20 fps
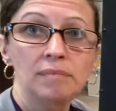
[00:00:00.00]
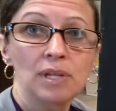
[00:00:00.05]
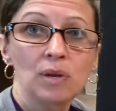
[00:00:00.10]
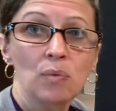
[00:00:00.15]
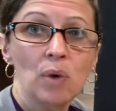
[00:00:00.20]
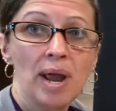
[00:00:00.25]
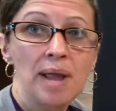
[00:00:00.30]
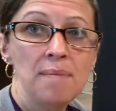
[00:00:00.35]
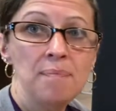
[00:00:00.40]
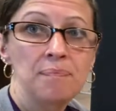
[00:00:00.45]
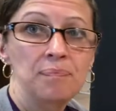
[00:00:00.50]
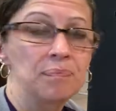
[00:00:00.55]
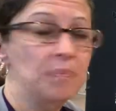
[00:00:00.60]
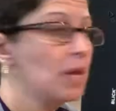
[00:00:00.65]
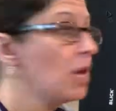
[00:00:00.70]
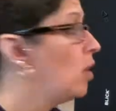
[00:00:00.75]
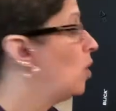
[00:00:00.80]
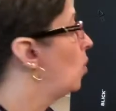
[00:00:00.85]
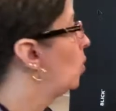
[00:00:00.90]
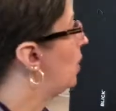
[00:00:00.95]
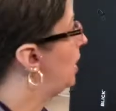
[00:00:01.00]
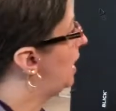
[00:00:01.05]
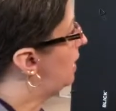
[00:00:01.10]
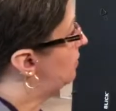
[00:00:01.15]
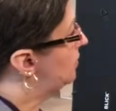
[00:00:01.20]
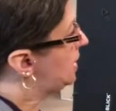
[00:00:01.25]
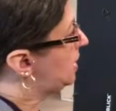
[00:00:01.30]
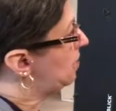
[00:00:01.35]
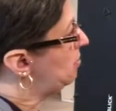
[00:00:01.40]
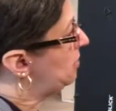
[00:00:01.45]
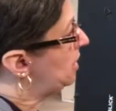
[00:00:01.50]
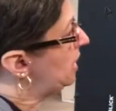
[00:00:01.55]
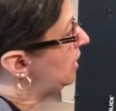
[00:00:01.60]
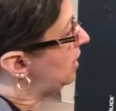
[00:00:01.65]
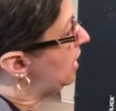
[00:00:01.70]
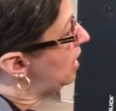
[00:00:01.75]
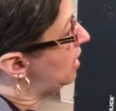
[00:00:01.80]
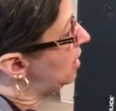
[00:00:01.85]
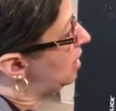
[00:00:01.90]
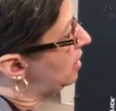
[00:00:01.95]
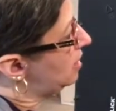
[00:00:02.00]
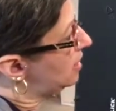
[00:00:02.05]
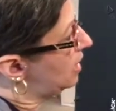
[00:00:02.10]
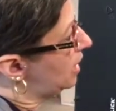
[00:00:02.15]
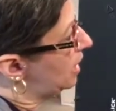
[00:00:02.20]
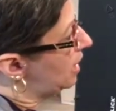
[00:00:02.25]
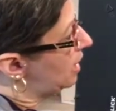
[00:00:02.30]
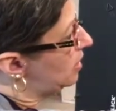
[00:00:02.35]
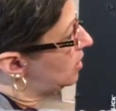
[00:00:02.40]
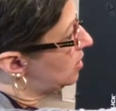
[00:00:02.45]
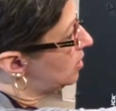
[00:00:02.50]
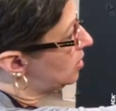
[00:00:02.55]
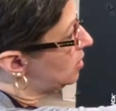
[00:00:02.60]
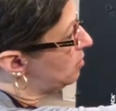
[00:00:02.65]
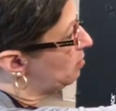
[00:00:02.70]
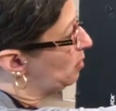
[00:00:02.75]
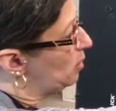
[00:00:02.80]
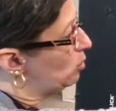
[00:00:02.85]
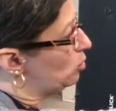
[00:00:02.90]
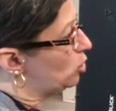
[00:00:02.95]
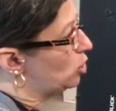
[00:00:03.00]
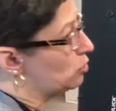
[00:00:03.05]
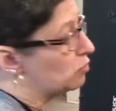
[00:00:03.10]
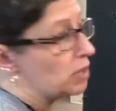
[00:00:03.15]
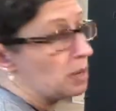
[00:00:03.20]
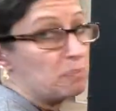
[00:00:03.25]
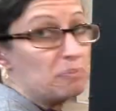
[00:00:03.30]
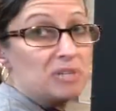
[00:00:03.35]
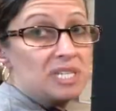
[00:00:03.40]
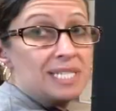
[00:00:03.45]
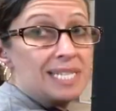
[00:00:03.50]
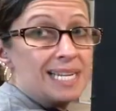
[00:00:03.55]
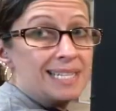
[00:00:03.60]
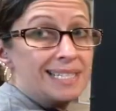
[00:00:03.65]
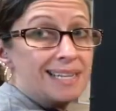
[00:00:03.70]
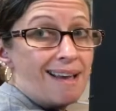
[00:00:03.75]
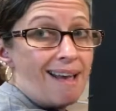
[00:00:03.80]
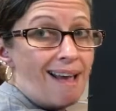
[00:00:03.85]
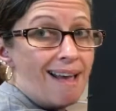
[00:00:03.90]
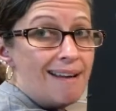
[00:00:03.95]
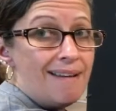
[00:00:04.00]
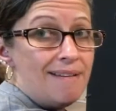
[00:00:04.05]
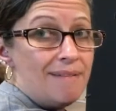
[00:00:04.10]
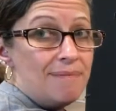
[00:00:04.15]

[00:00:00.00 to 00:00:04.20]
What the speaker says: right? We have something that looks like it's supposed to represent a head.